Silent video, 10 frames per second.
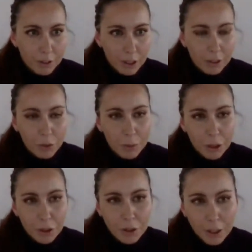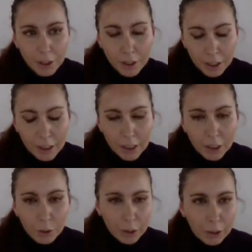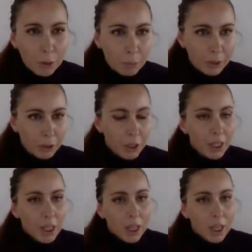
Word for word: transformation that we need to accomplish.